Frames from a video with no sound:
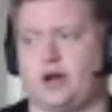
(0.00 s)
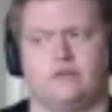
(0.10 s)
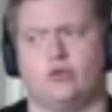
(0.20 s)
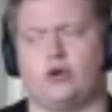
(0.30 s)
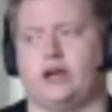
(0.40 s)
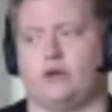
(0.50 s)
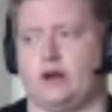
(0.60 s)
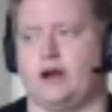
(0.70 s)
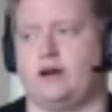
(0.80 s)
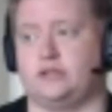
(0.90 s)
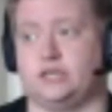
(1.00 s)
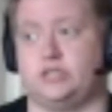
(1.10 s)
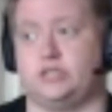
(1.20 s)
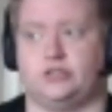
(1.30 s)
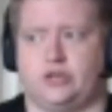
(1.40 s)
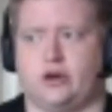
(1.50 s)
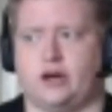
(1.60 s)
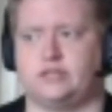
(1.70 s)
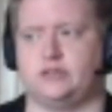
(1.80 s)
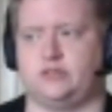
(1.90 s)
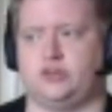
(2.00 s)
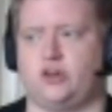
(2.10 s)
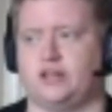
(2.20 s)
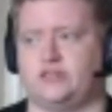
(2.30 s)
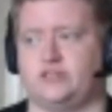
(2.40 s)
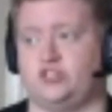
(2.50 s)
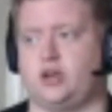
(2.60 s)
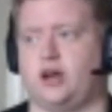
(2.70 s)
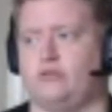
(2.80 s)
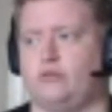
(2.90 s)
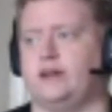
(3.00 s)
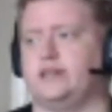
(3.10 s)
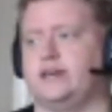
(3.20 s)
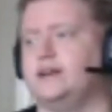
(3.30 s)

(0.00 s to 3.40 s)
of looking around, and then sees you guys. Says you guys are just kind of waiting.